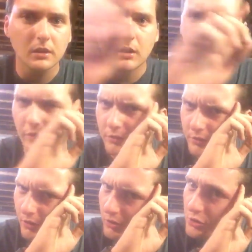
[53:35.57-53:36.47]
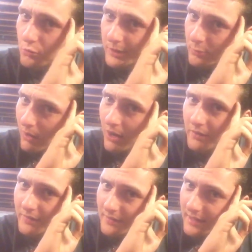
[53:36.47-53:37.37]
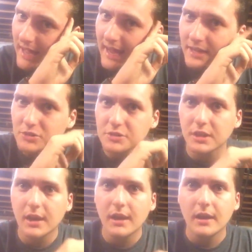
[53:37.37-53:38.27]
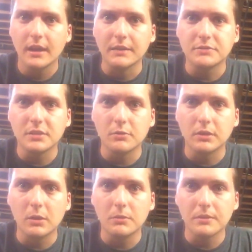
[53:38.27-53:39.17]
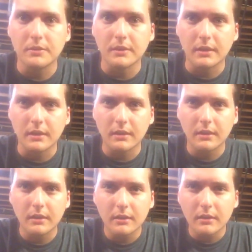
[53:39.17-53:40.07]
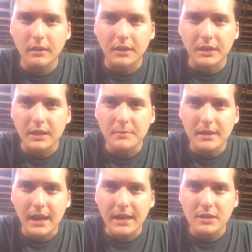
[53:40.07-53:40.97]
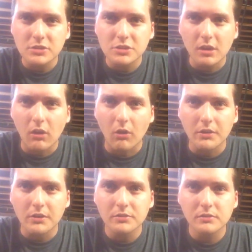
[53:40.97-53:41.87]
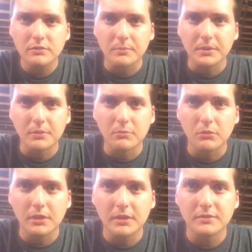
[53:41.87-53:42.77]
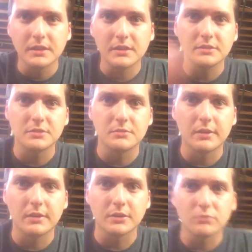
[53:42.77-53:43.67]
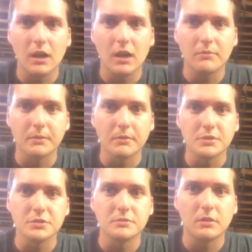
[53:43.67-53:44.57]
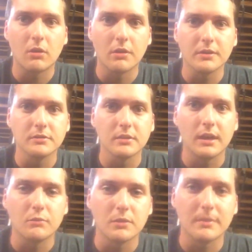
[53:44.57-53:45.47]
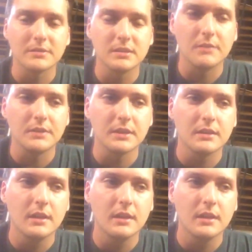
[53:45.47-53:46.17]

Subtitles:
Are you rewiring the dash? If so, go with an M&H harness from year one. Is the easiest direct swap from the original harness. I have one of my 70.